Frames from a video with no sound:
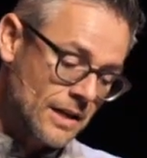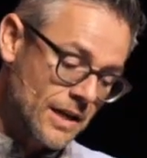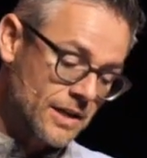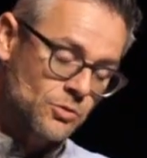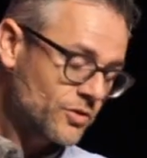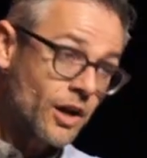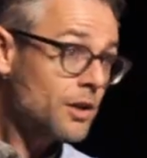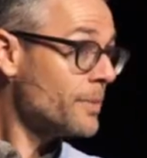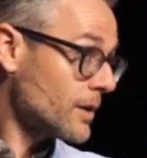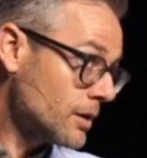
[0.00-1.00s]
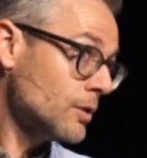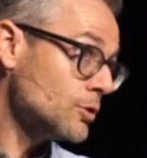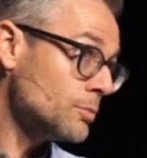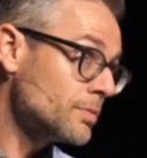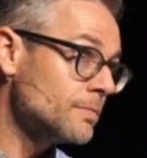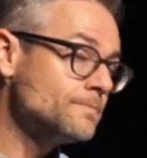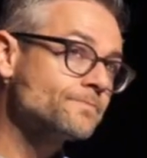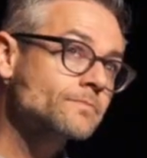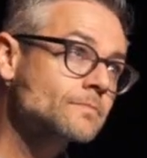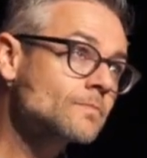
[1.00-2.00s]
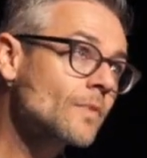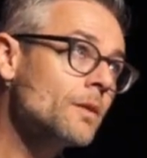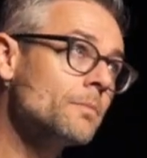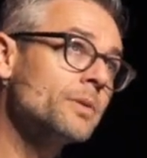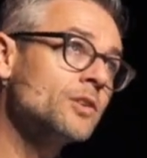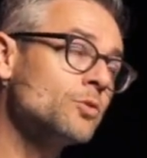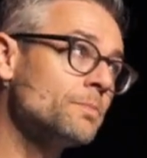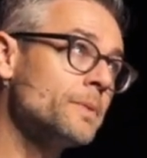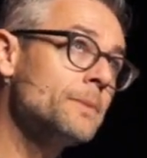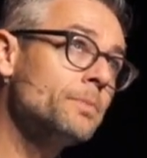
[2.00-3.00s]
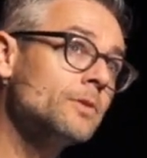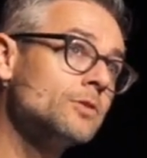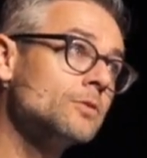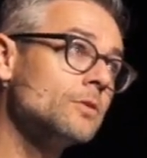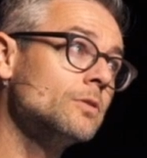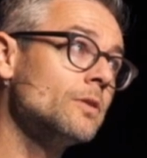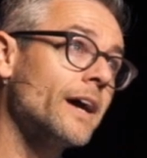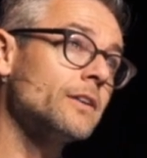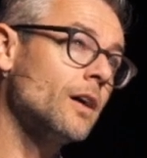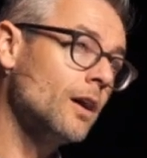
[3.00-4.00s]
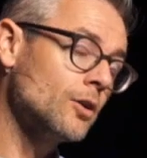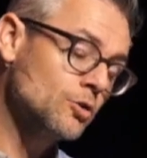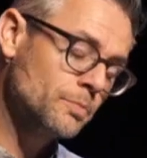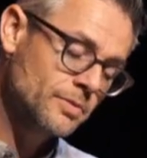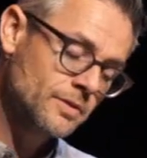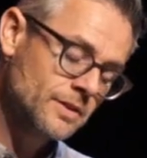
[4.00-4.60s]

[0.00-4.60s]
And it was all about hope. But it was people who had a hope